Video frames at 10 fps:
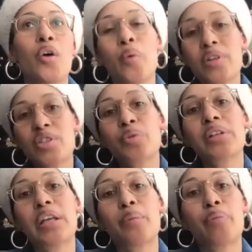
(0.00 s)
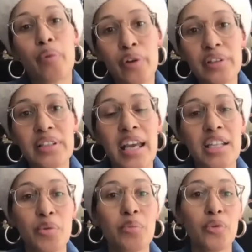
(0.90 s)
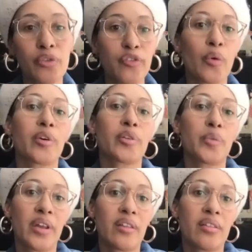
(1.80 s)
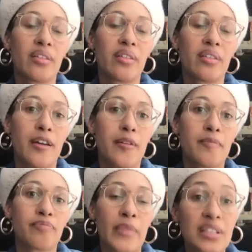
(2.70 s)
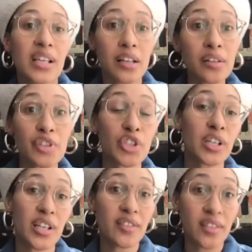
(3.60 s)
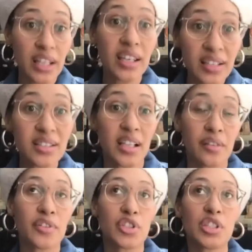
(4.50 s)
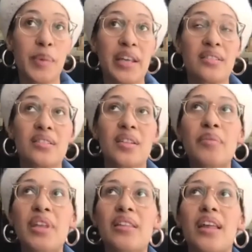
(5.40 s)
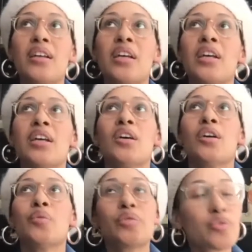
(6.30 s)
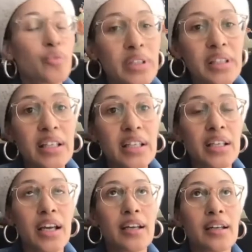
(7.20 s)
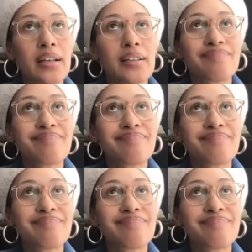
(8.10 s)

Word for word: what's really important as we move forward with um, television and in the kids television space and something that was really uh,